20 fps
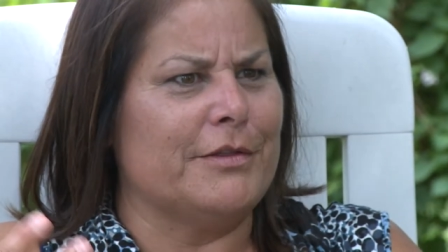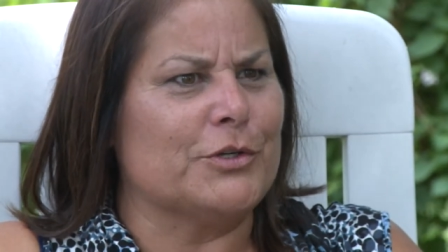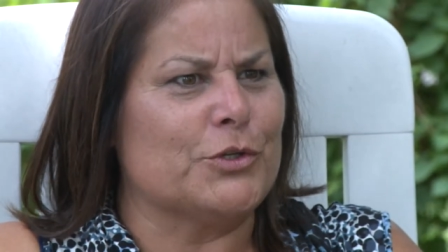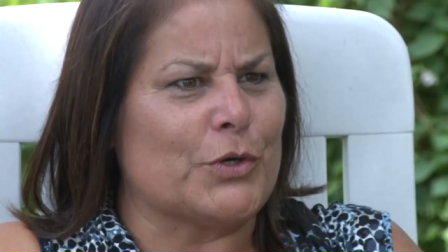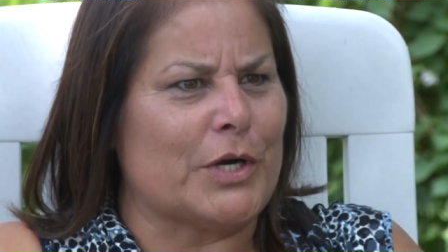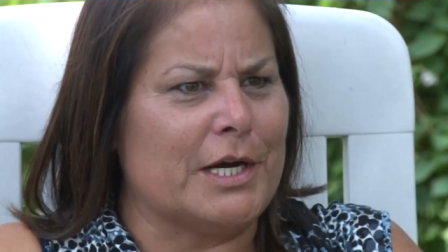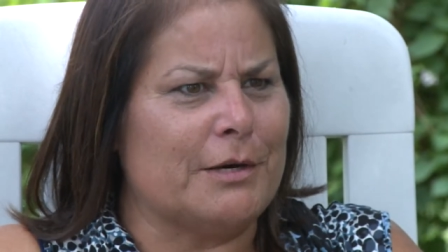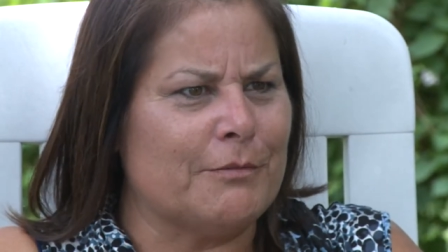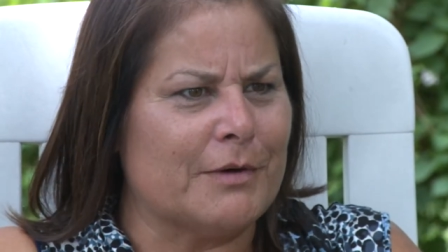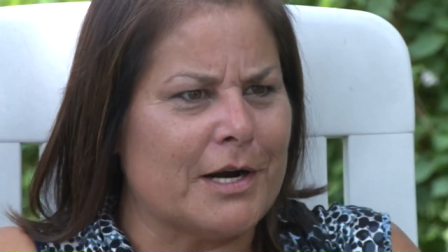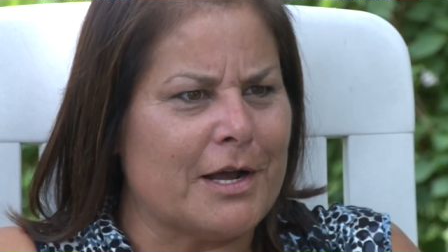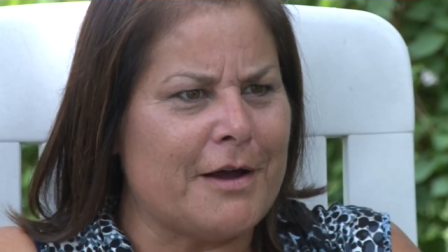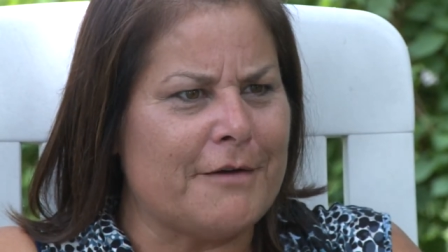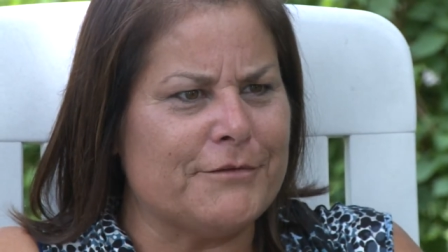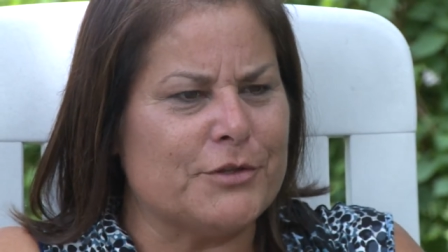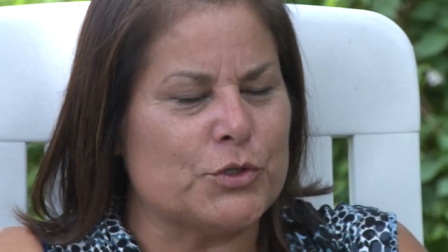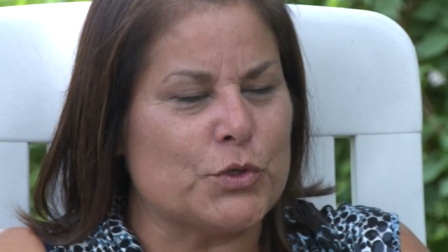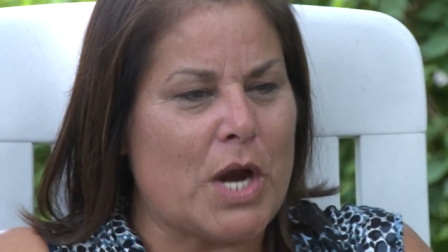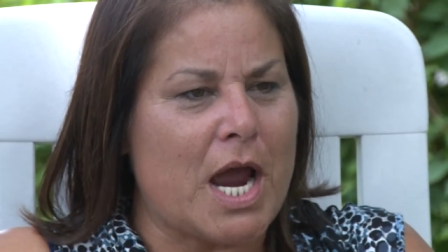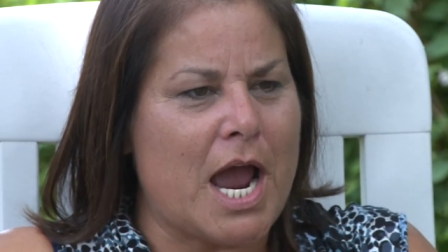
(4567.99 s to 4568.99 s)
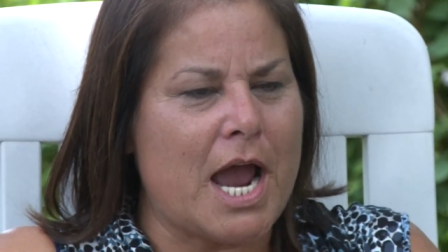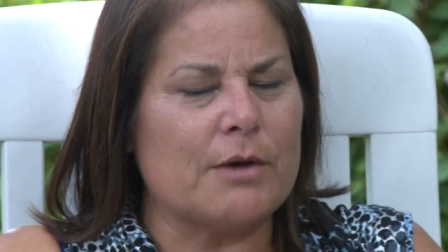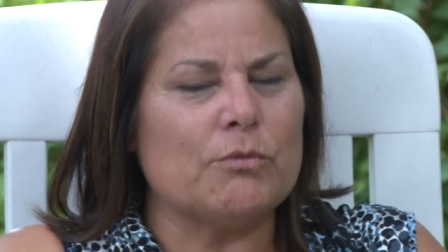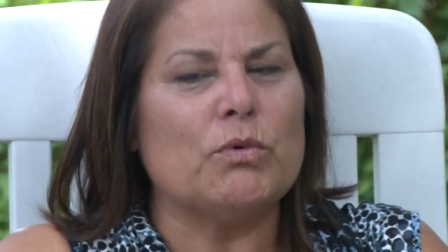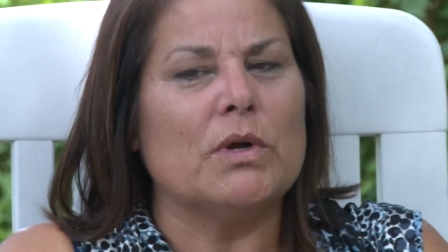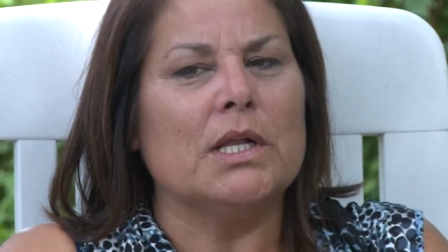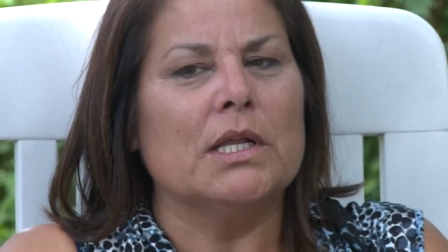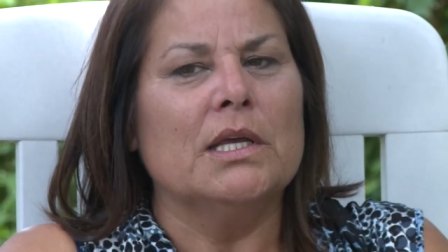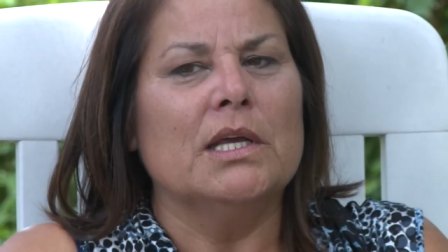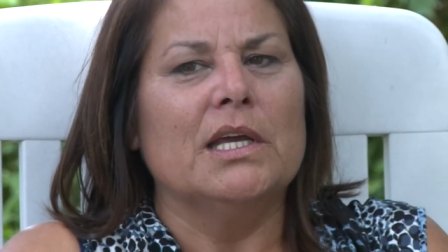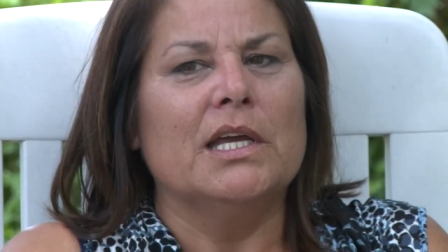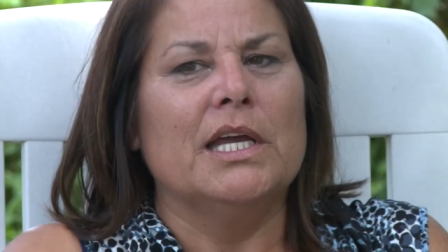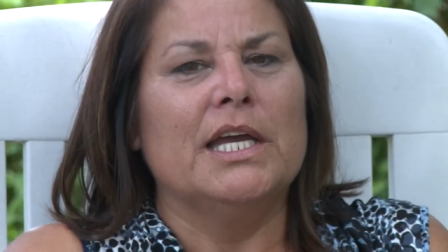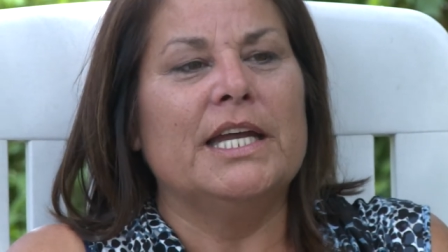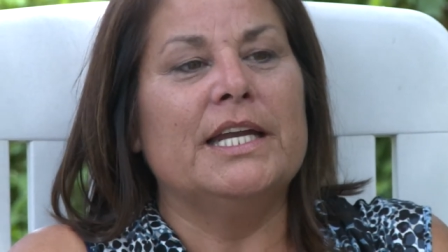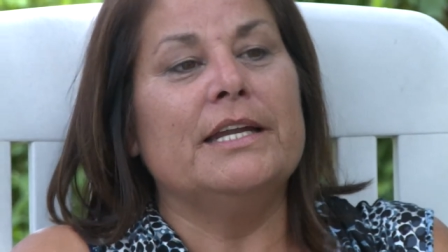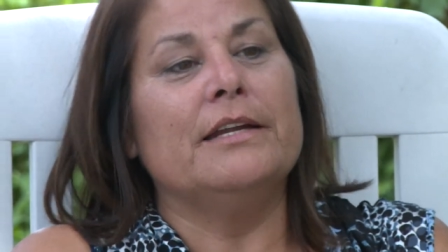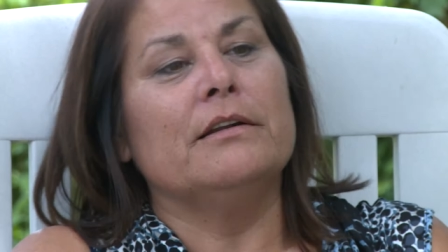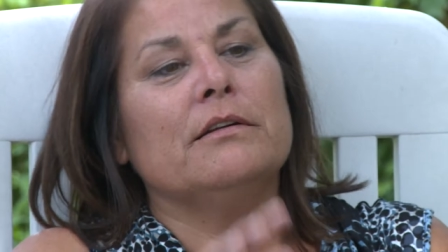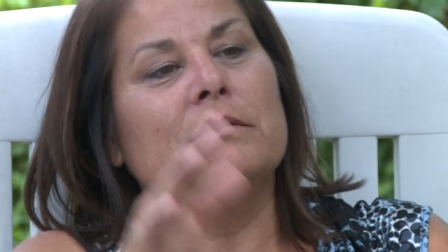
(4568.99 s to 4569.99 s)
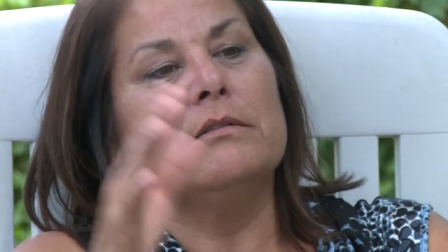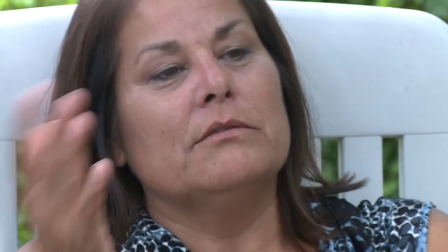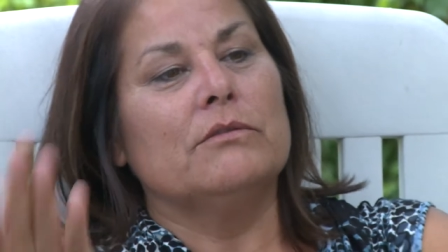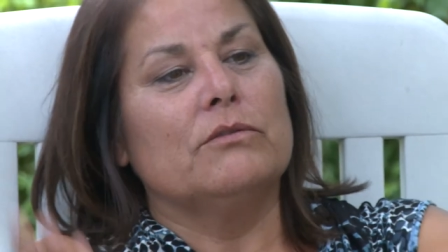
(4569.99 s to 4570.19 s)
The train went off the track. Well, it didn't